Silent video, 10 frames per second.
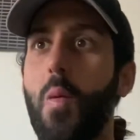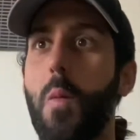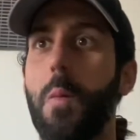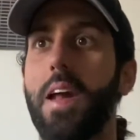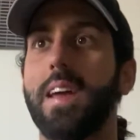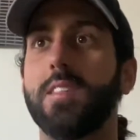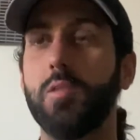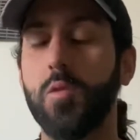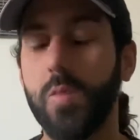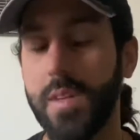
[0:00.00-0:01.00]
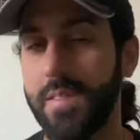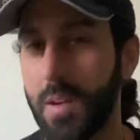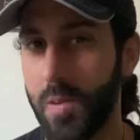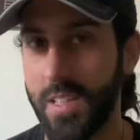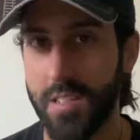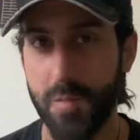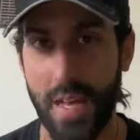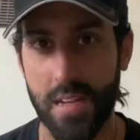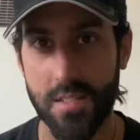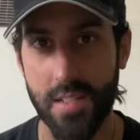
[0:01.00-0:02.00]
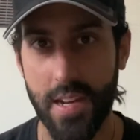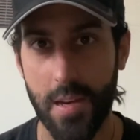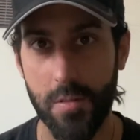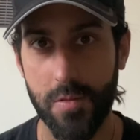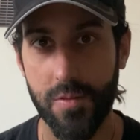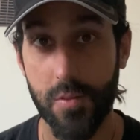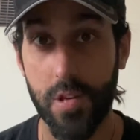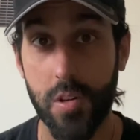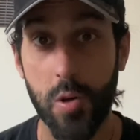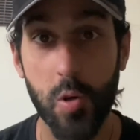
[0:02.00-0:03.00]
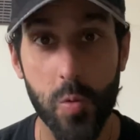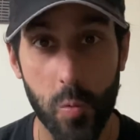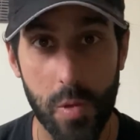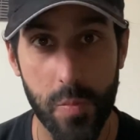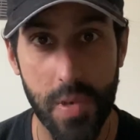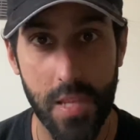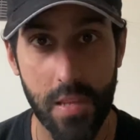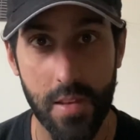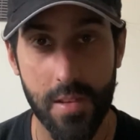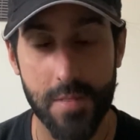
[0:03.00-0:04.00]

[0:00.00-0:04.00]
But I do believe that we need to balance it out for our own well-being.